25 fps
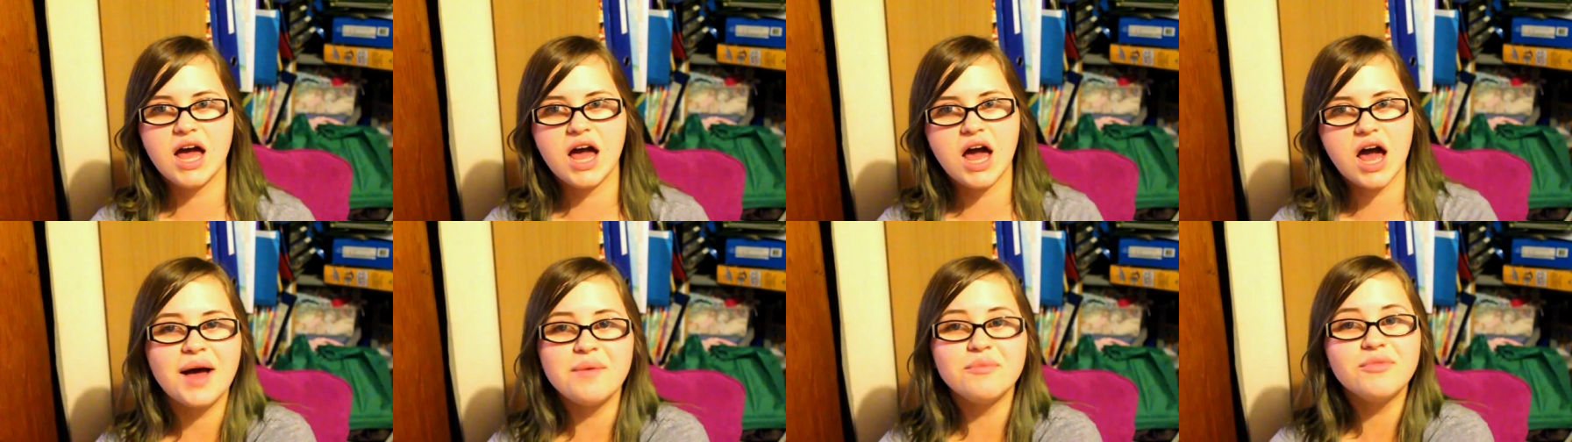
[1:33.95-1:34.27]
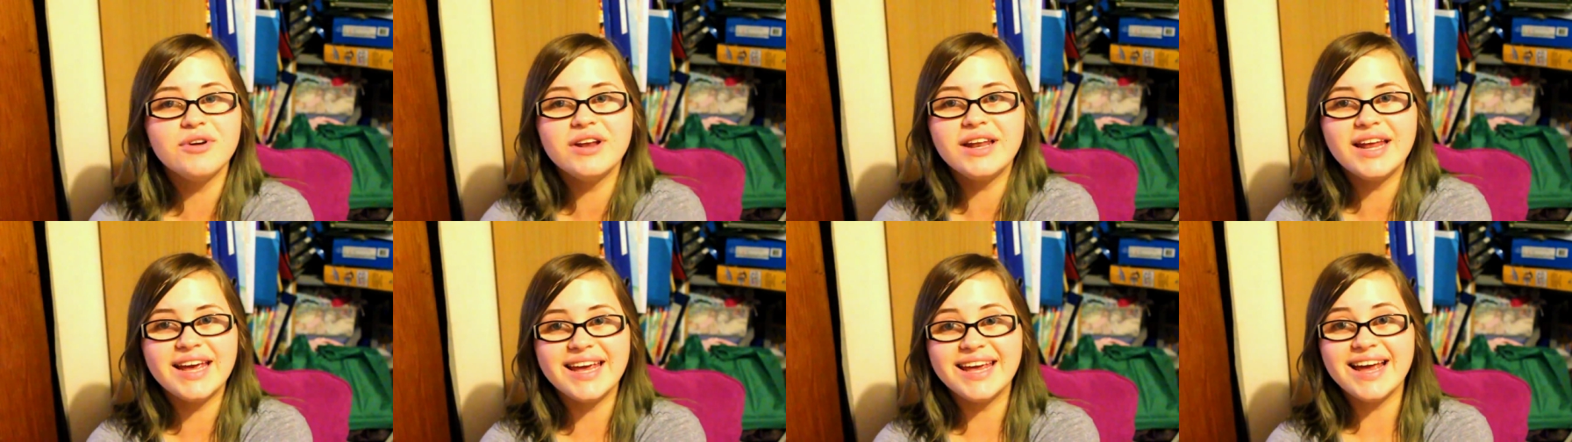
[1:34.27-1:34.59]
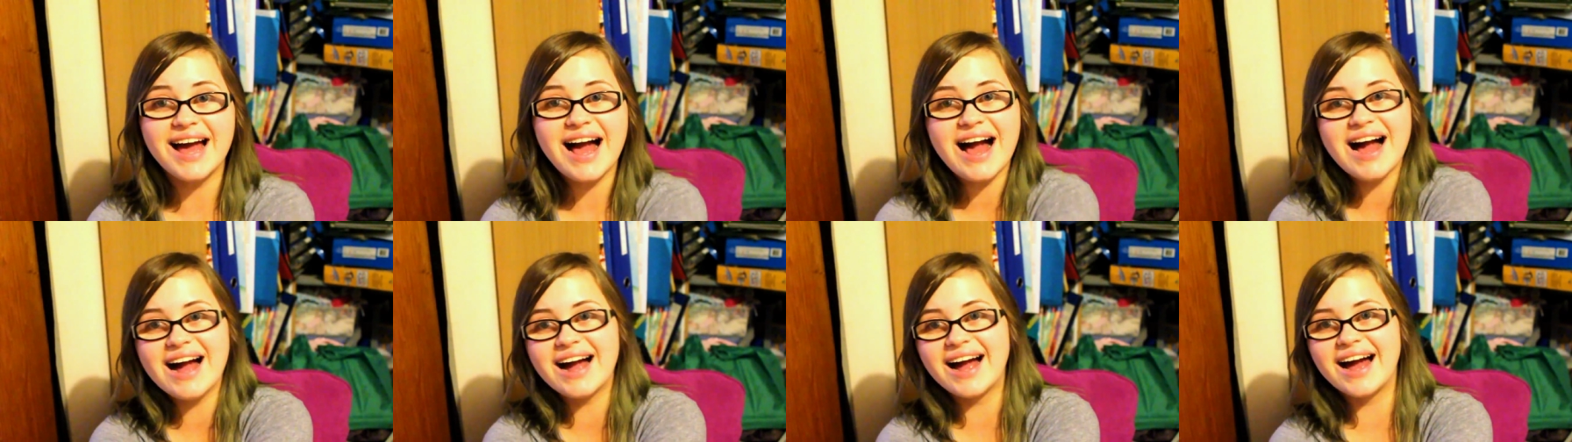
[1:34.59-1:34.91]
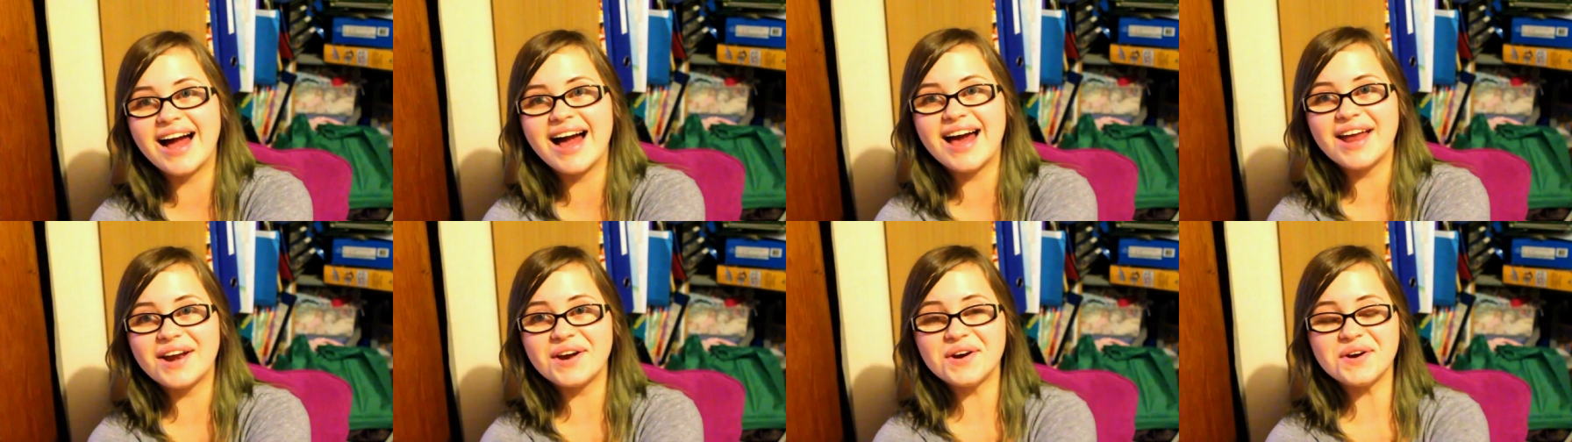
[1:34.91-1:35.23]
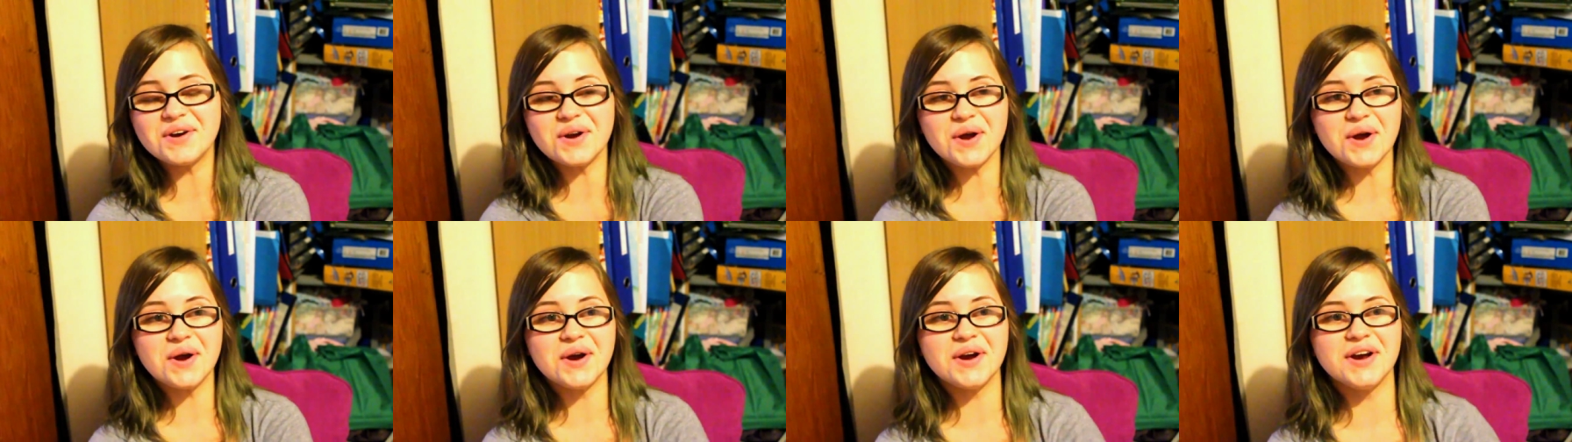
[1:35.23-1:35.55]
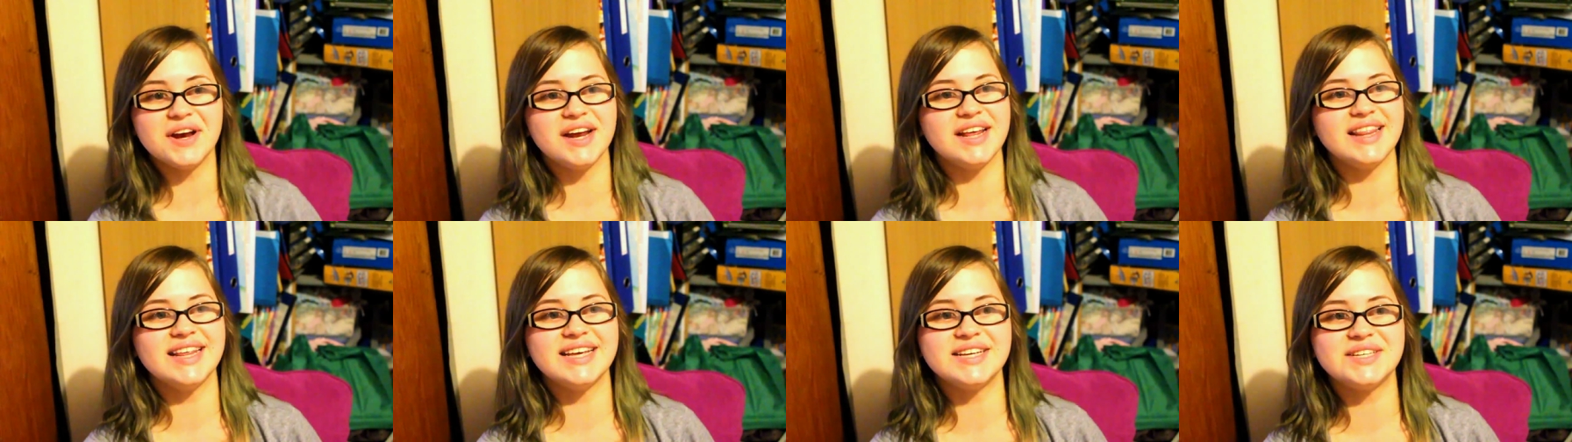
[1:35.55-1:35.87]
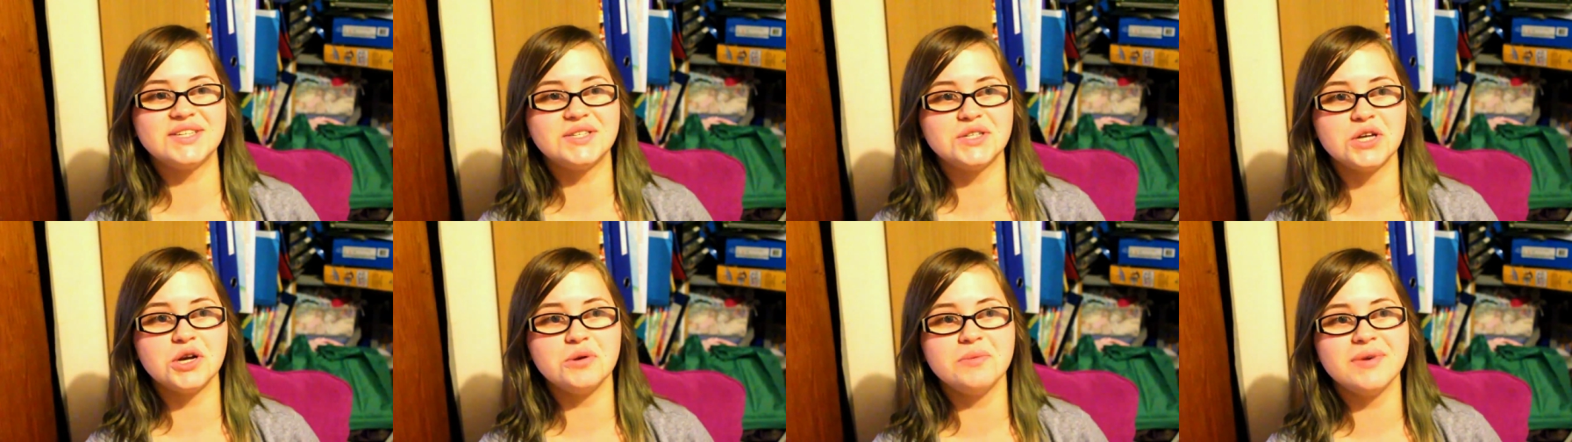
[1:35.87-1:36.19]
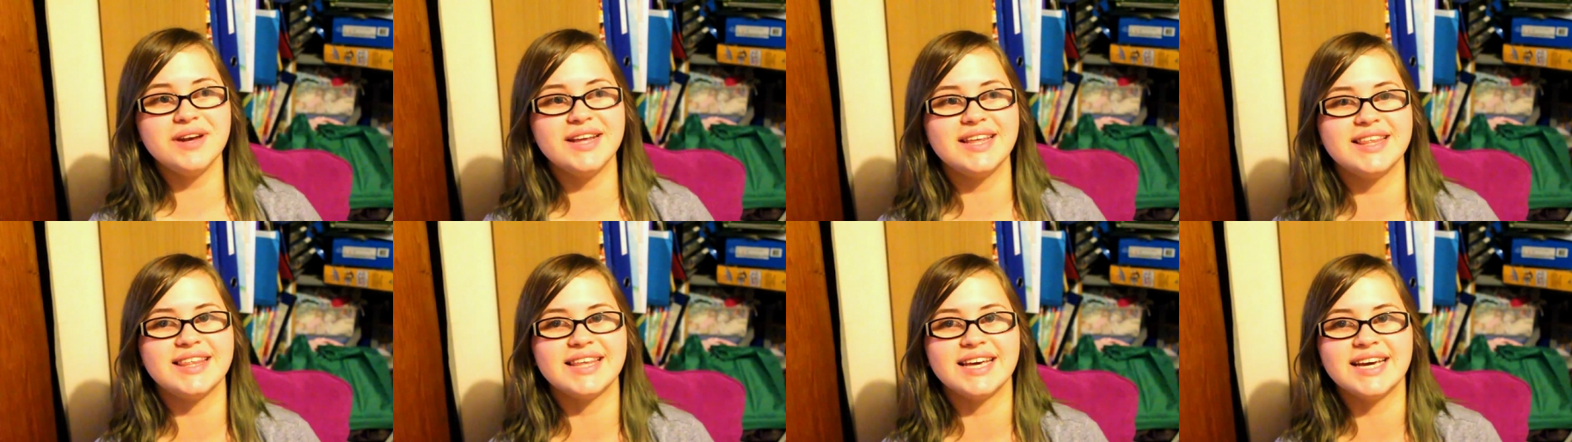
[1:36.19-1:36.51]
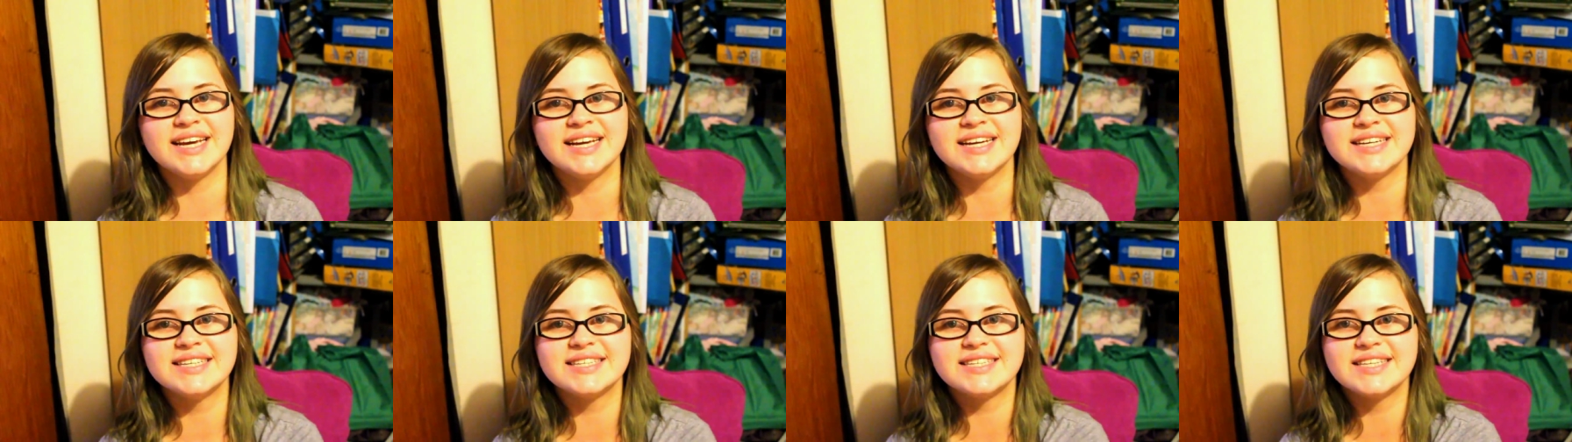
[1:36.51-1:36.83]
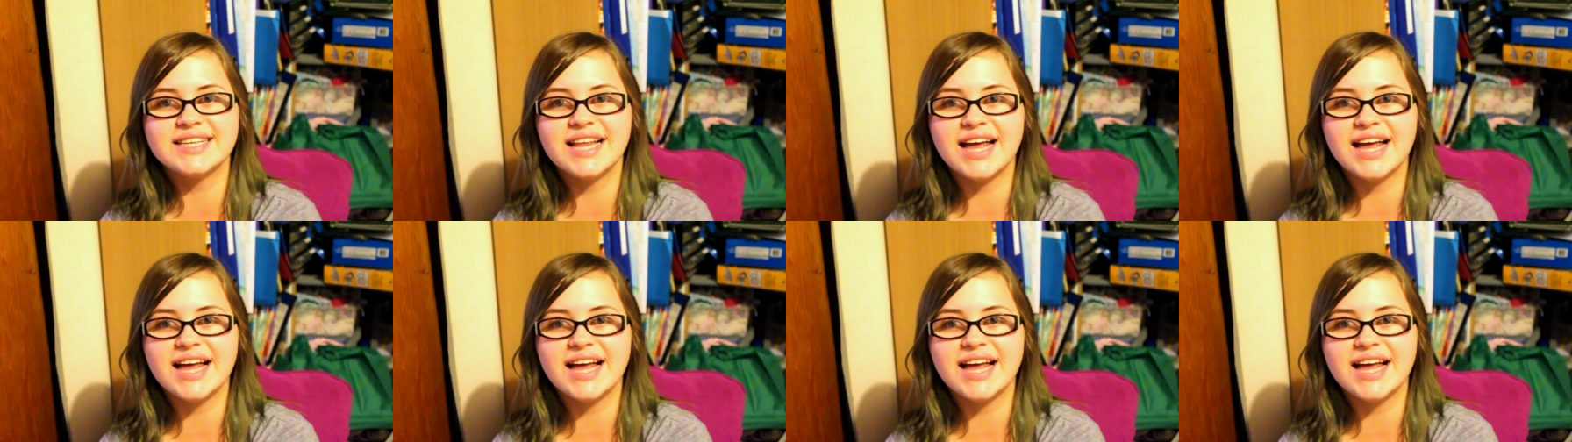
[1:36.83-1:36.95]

I'm really young. I don't know. There's so many things.